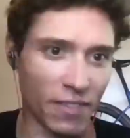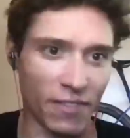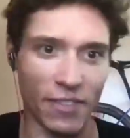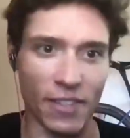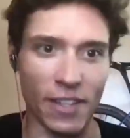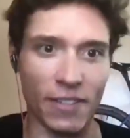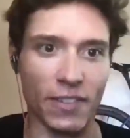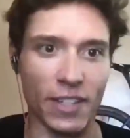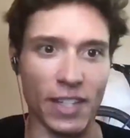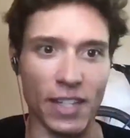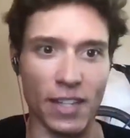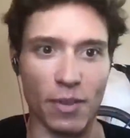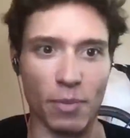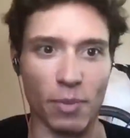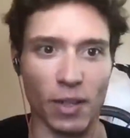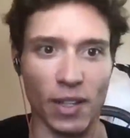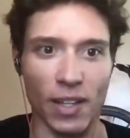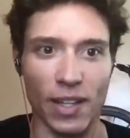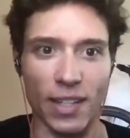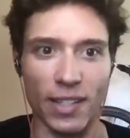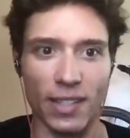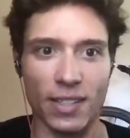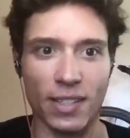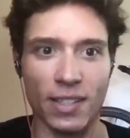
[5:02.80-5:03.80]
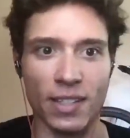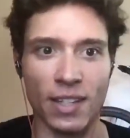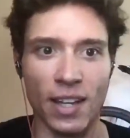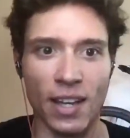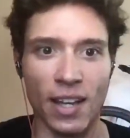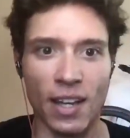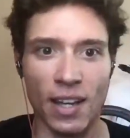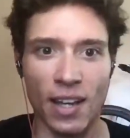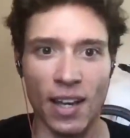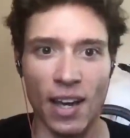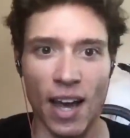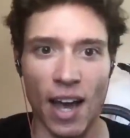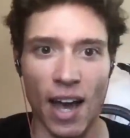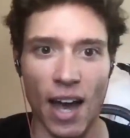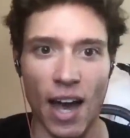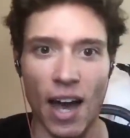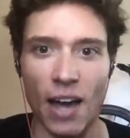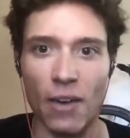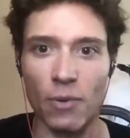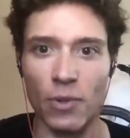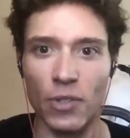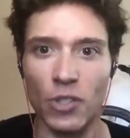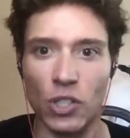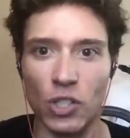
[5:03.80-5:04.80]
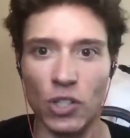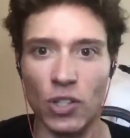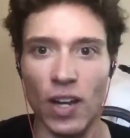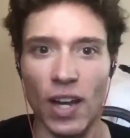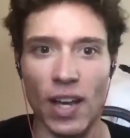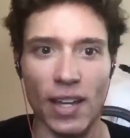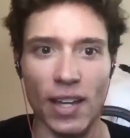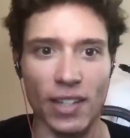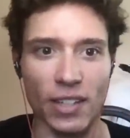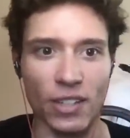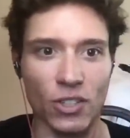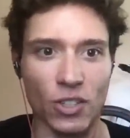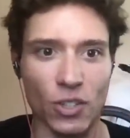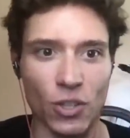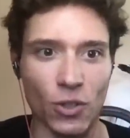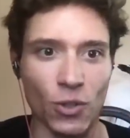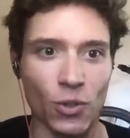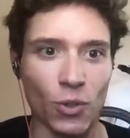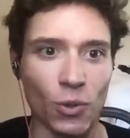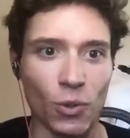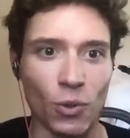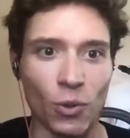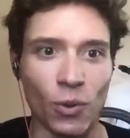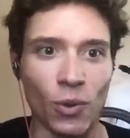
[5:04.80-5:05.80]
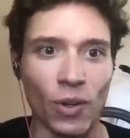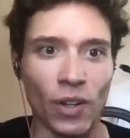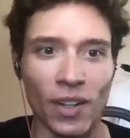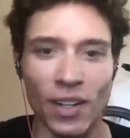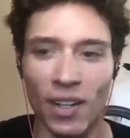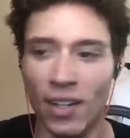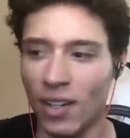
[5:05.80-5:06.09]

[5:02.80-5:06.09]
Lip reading: 50th place, I was trying to